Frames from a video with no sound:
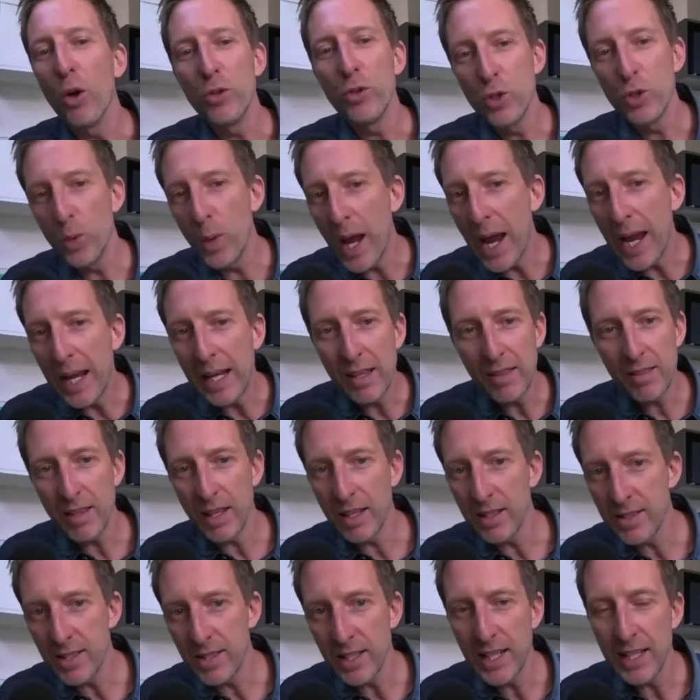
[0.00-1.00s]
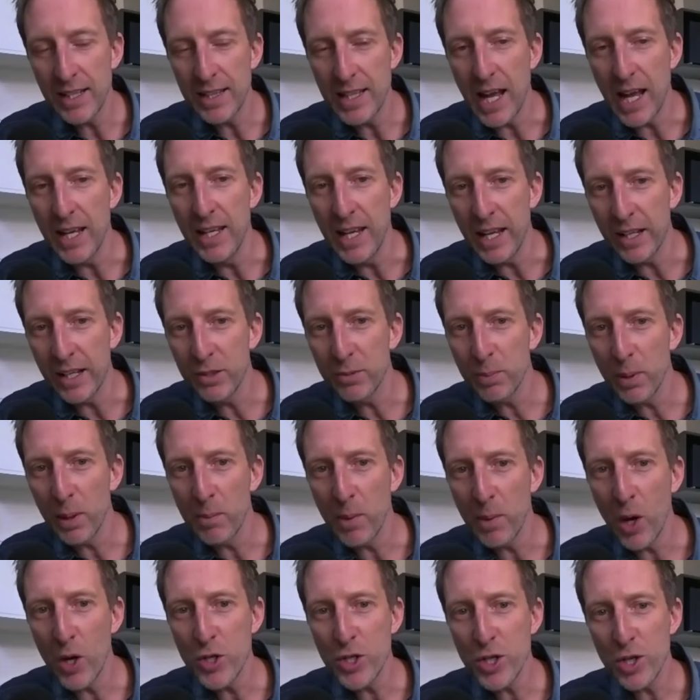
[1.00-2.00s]
do anything to get that next
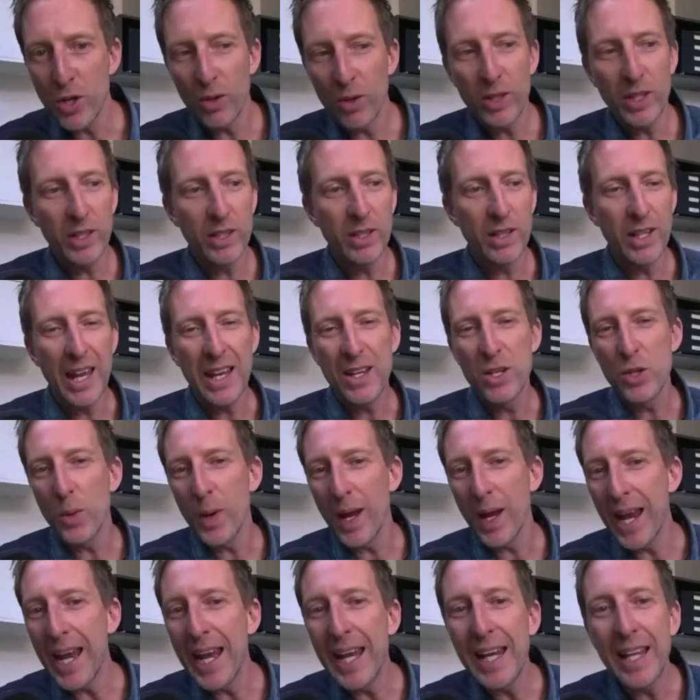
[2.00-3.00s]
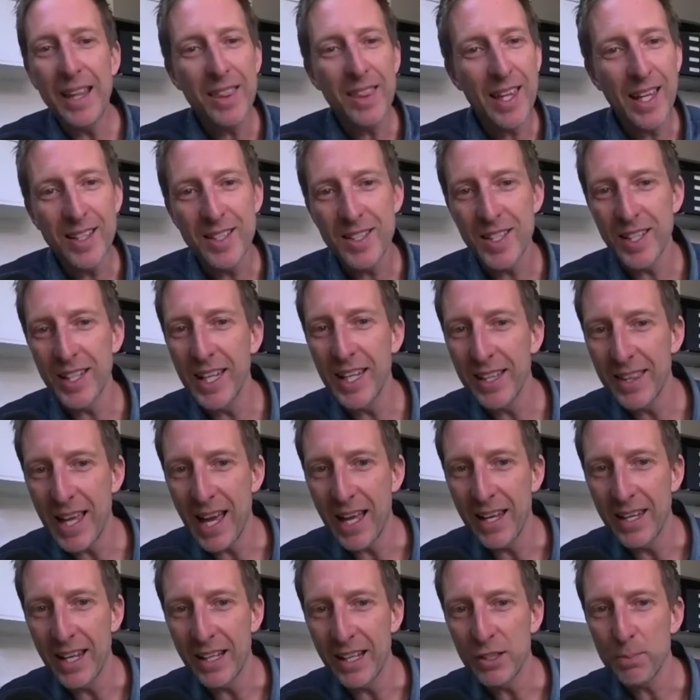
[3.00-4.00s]
promotion. I'll get, do anything to get
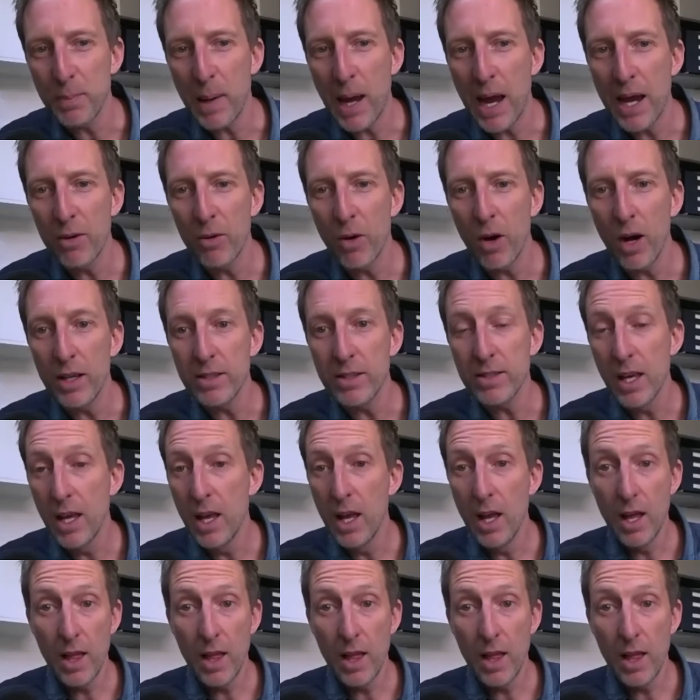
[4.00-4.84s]
that next pay rise.